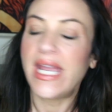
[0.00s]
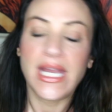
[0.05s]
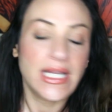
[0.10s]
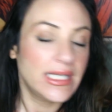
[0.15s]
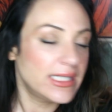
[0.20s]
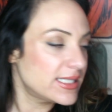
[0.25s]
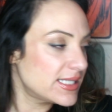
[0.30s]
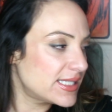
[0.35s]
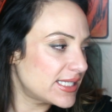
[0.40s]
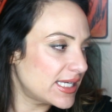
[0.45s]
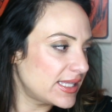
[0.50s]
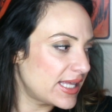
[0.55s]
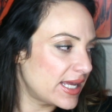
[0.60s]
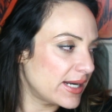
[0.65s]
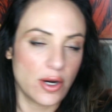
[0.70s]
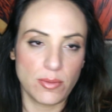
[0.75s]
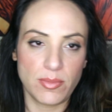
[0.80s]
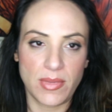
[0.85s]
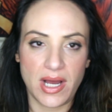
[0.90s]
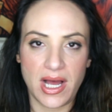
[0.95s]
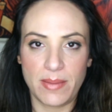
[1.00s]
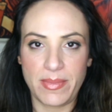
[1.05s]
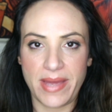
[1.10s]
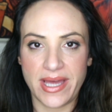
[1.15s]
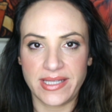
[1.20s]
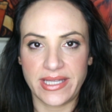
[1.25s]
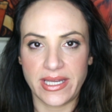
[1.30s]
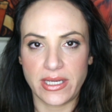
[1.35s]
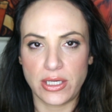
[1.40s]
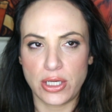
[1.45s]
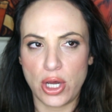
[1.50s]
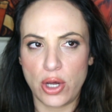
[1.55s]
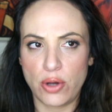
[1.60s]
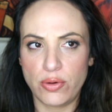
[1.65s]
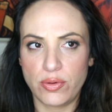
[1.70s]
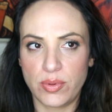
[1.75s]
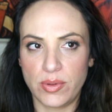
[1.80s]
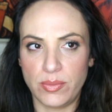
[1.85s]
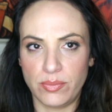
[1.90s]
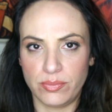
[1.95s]
Kaitlin said that her mom had like
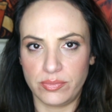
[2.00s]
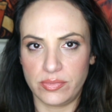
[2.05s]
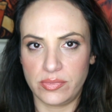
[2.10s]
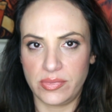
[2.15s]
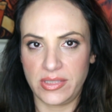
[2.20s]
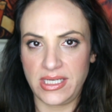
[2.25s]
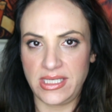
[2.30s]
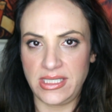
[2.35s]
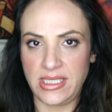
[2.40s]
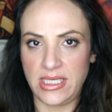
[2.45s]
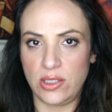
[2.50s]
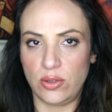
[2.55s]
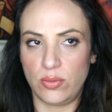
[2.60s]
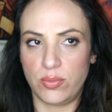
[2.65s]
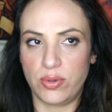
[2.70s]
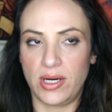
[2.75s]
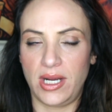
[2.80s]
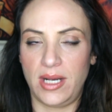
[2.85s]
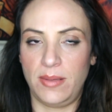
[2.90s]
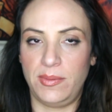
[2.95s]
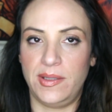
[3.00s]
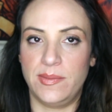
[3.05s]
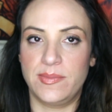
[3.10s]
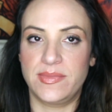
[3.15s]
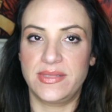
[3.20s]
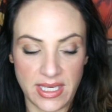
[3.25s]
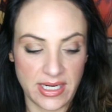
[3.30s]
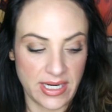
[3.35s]
coke and needle problems,